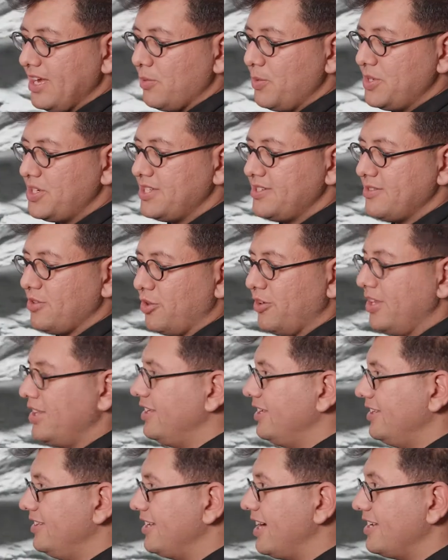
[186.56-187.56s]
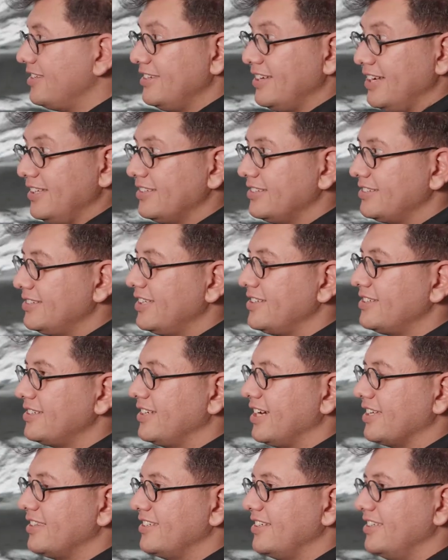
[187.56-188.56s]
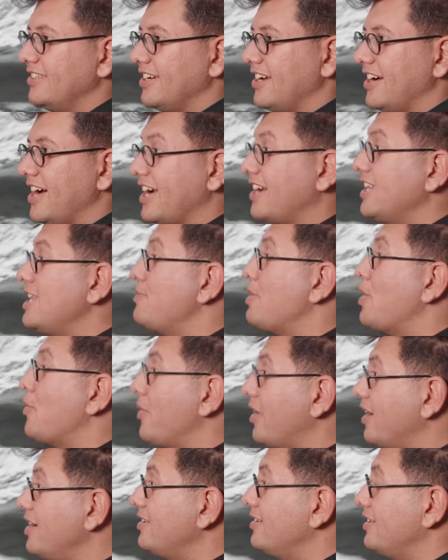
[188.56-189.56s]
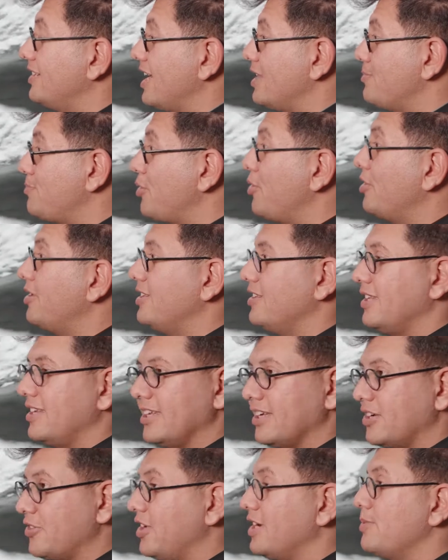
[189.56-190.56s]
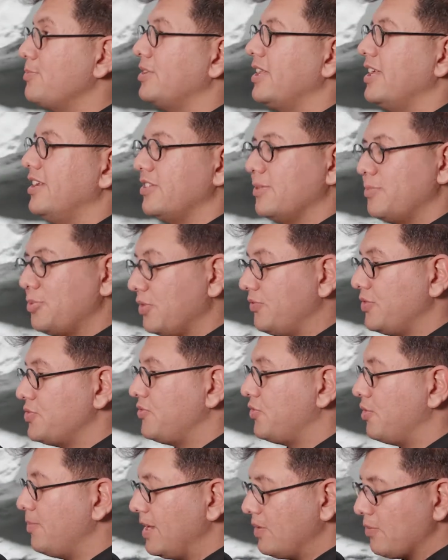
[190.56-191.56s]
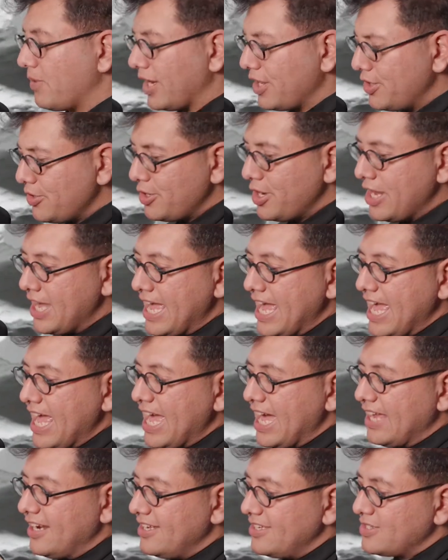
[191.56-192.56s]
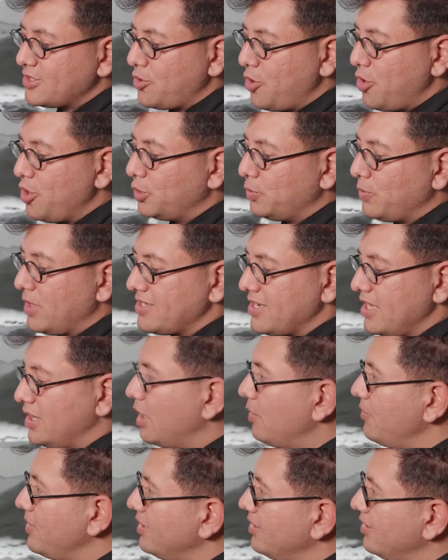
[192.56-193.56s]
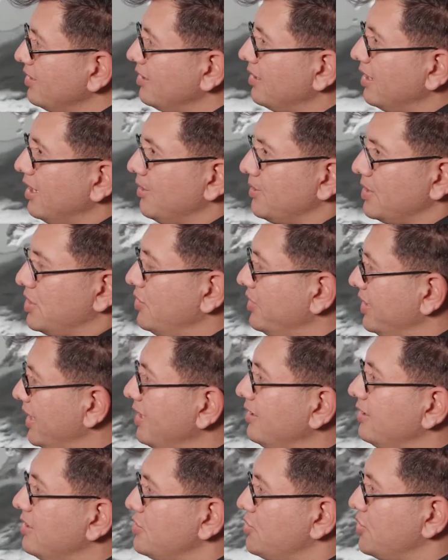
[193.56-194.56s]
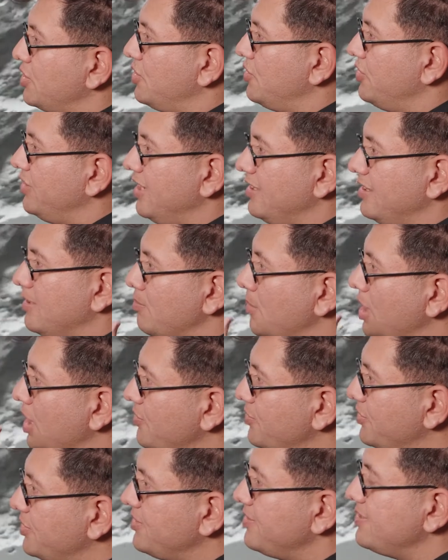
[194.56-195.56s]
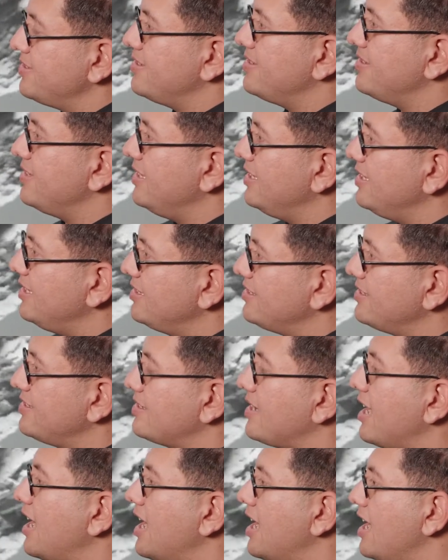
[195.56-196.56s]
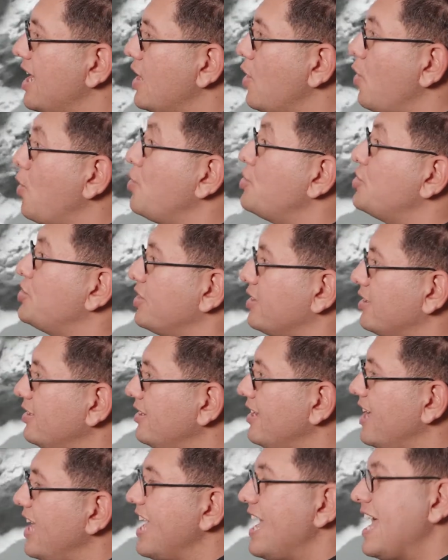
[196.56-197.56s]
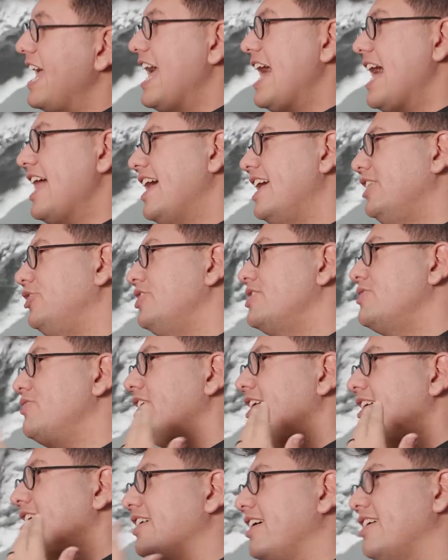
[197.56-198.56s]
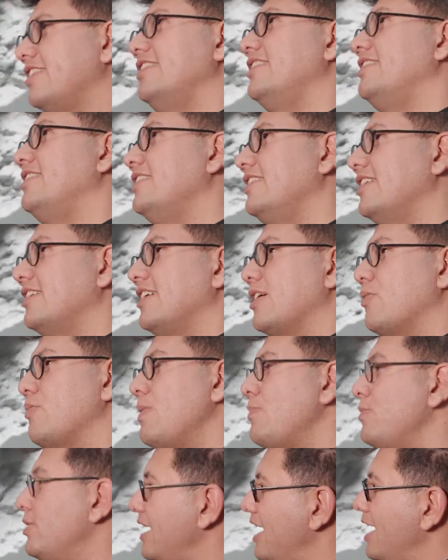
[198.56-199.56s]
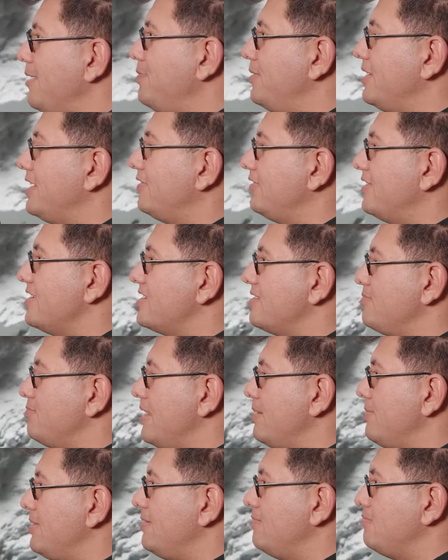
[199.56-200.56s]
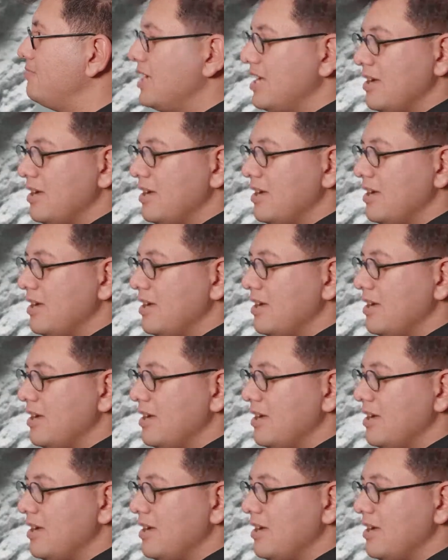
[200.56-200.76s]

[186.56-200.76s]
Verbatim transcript: which is already in 1986 got the Academy Award. Ken Perlin, an incredible another professor from NYU, and his code was allowing um, creators to create the mountain, sea, sky, ocean. And I thought it's very godly thinking. Like, what will happen if this maybe